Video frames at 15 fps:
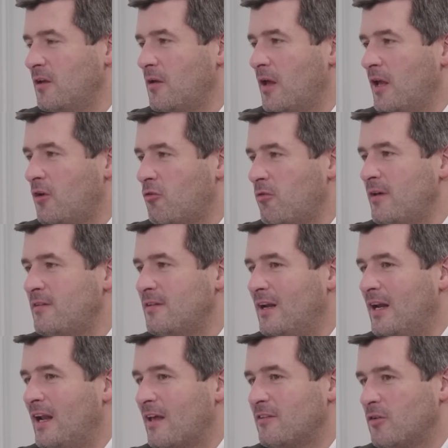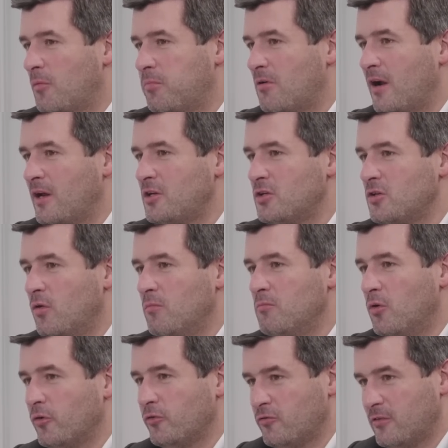increasingly less operational and
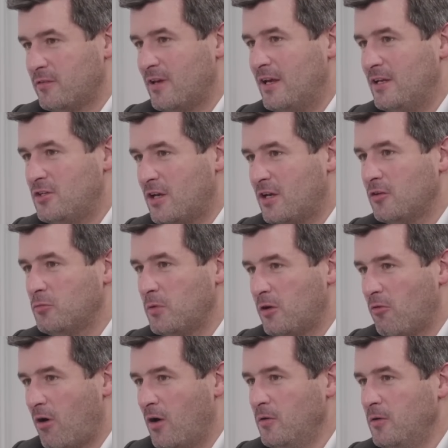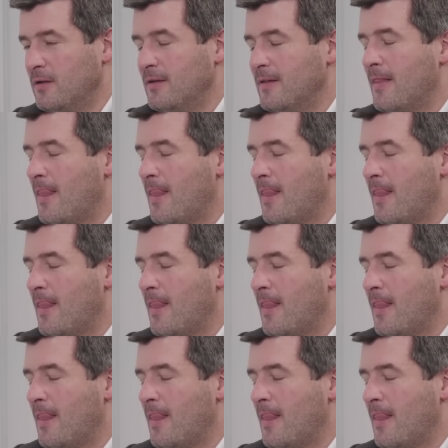more strategic as we grow,